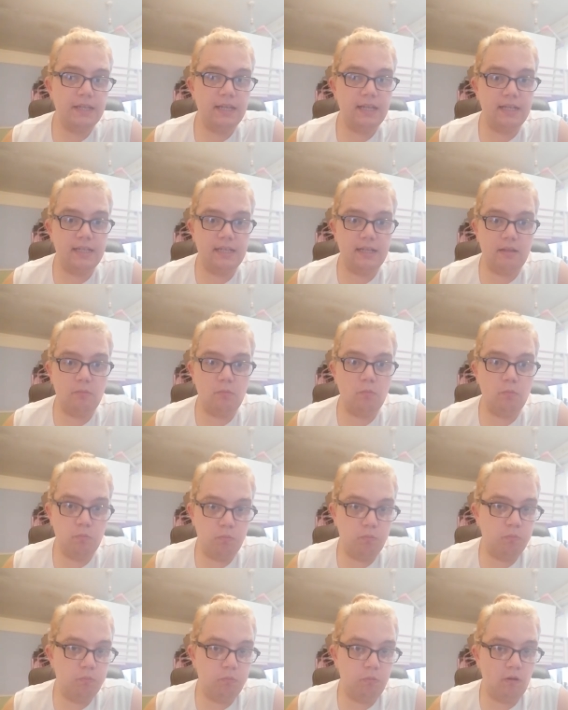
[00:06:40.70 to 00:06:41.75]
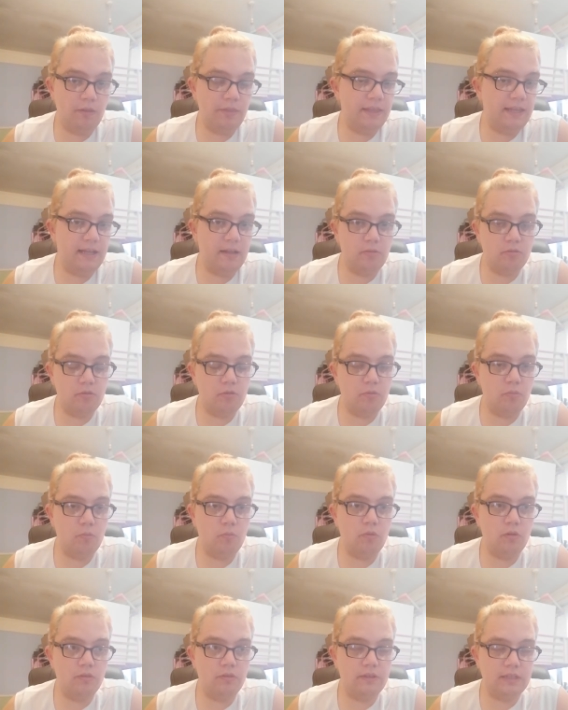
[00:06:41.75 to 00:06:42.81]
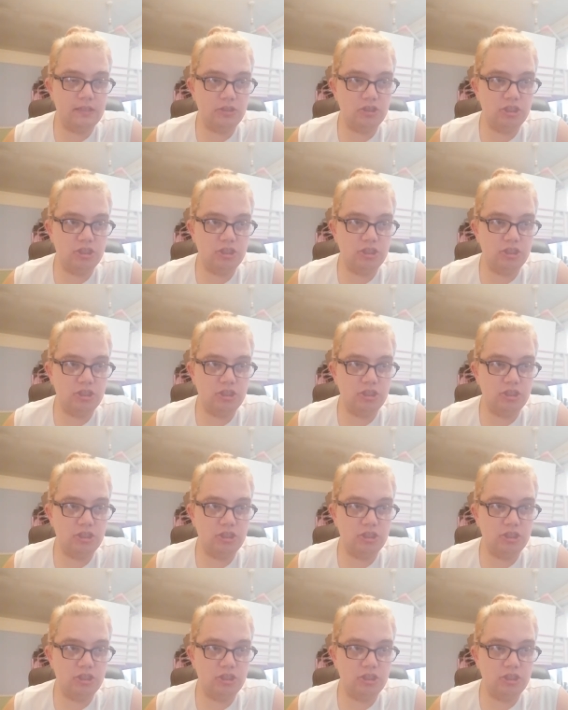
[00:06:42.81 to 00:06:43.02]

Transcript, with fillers: and what the outcome was that